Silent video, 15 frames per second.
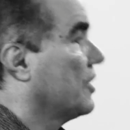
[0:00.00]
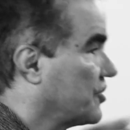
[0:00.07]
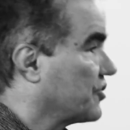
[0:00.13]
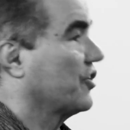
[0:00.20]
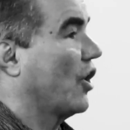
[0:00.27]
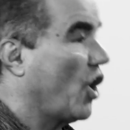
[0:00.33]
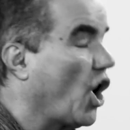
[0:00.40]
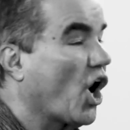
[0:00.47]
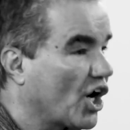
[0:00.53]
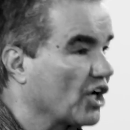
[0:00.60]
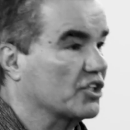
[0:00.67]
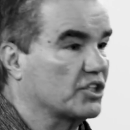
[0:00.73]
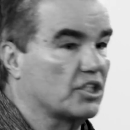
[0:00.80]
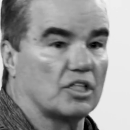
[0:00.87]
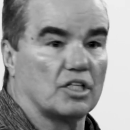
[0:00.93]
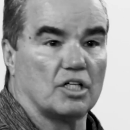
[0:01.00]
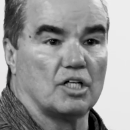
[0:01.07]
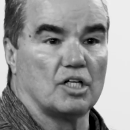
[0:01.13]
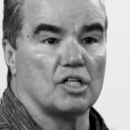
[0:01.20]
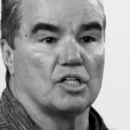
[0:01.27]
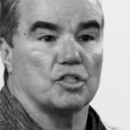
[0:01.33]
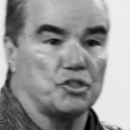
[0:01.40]
It's the heart.
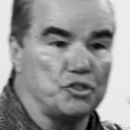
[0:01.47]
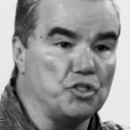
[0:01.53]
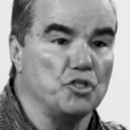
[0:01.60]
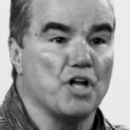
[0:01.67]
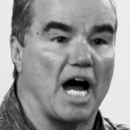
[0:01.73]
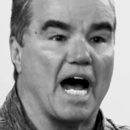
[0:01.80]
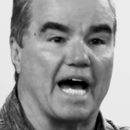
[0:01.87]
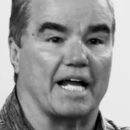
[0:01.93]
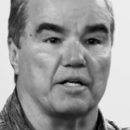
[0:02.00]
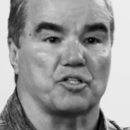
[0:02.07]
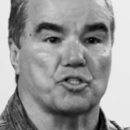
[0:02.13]
You know how to